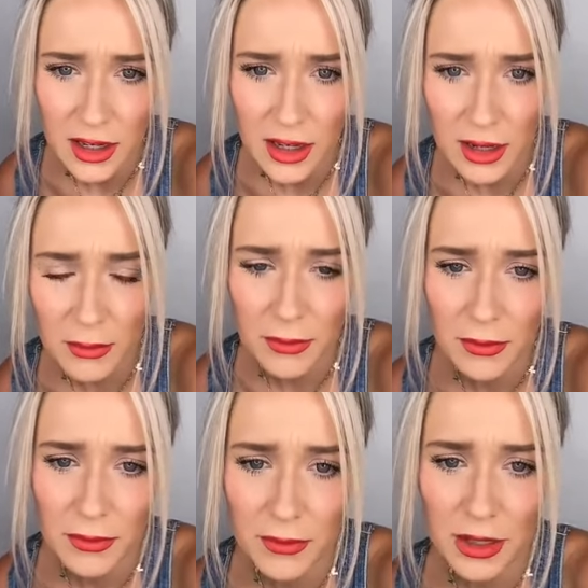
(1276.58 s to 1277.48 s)

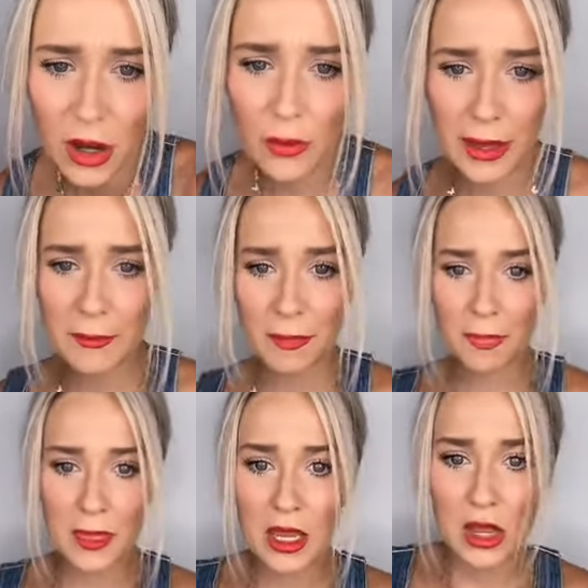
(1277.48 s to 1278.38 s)
Um, okay,
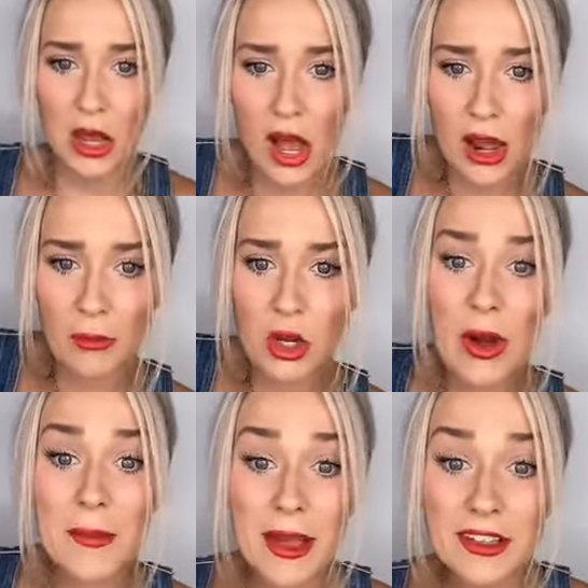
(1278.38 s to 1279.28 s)
um, go
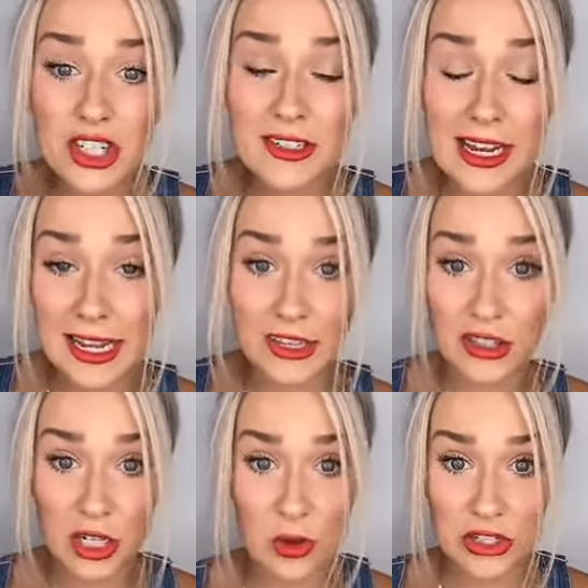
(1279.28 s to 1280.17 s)
ahead and message us, and I can
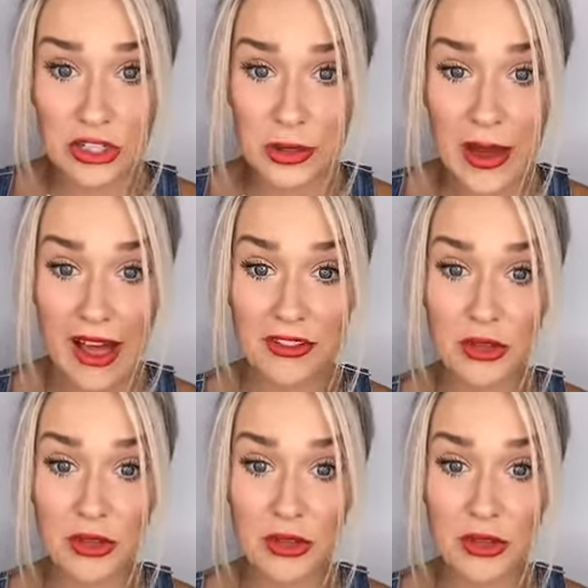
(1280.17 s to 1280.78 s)
answer any questions you have.